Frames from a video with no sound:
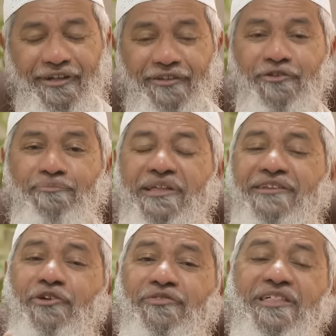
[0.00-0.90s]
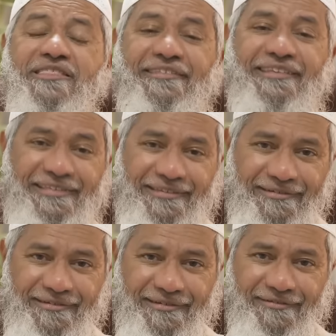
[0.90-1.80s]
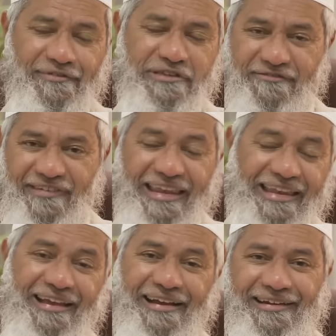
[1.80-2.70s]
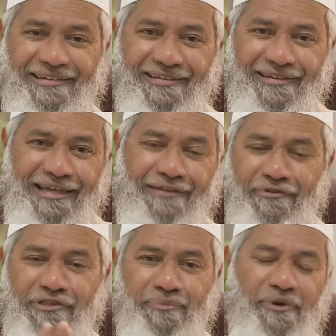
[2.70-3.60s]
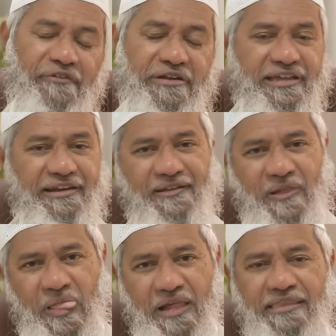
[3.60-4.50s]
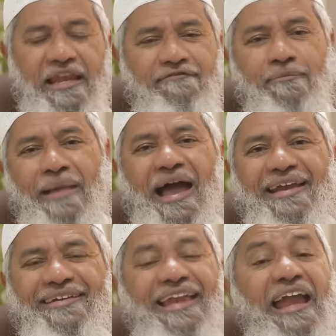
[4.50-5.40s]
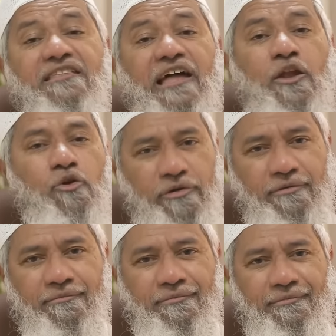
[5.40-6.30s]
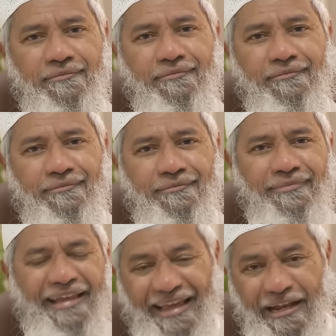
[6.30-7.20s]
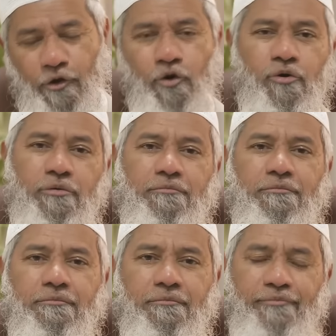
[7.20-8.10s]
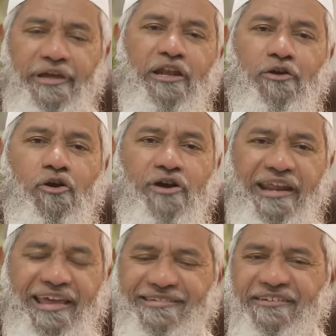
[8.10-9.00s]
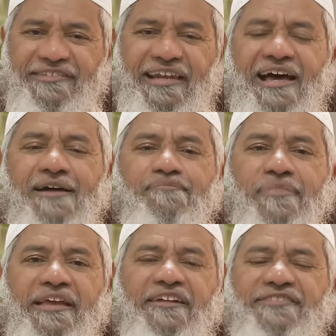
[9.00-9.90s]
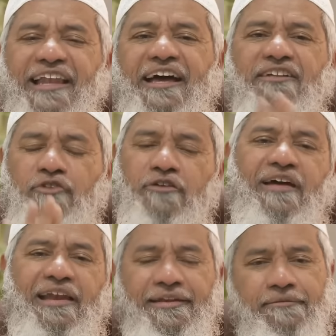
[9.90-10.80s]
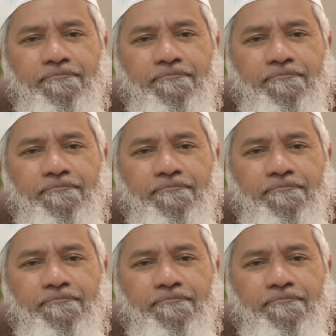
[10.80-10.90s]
So based on this hadith, which is very clear-cut, in which the Prophet said that if a man stands alone in a row in the congregation of salah, his salah is not valid.